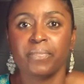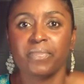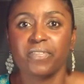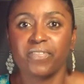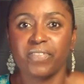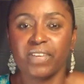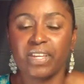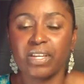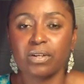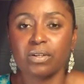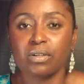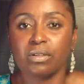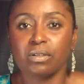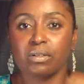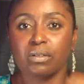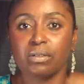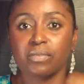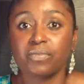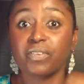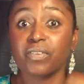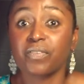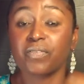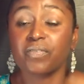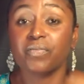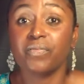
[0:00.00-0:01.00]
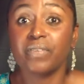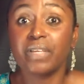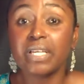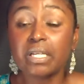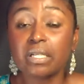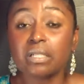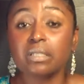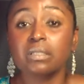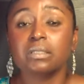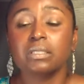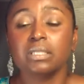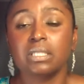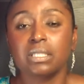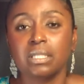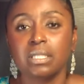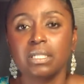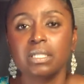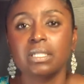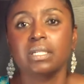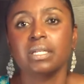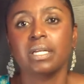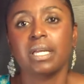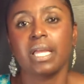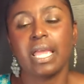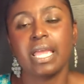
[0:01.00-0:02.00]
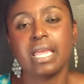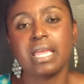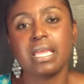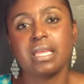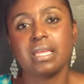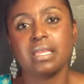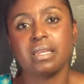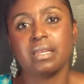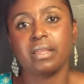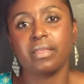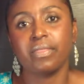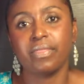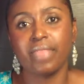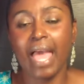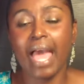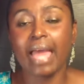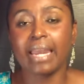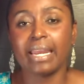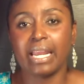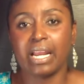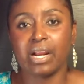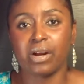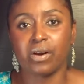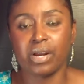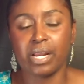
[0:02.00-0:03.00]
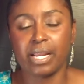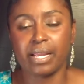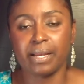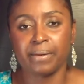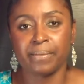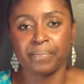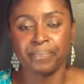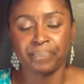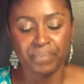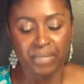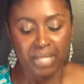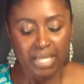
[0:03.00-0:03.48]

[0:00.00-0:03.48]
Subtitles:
feel fulfilled in that area.